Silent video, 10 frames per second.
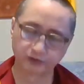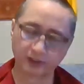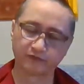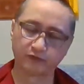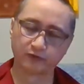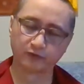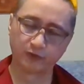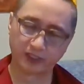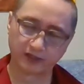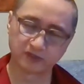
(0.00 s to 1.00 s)
so
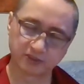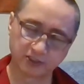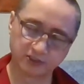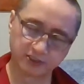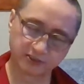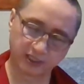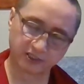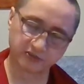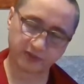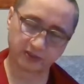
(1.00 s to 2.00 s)
therefore, whenever such
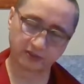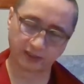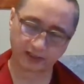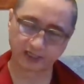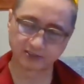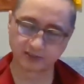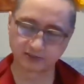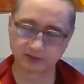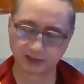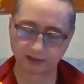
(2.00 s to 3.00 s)
discouragement
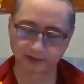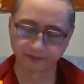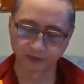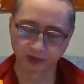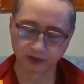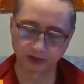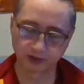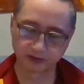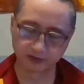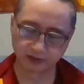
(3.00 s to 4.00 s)
arises, then
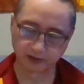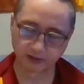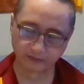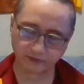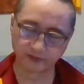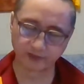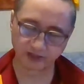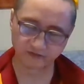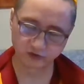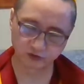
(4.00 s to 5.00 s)
it's very
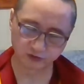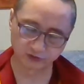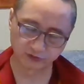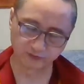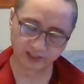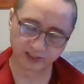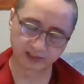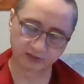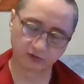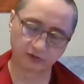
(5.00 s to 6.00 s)
beneficial to
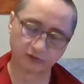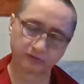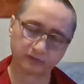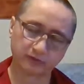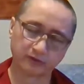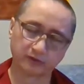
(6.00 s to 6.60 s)
meditate on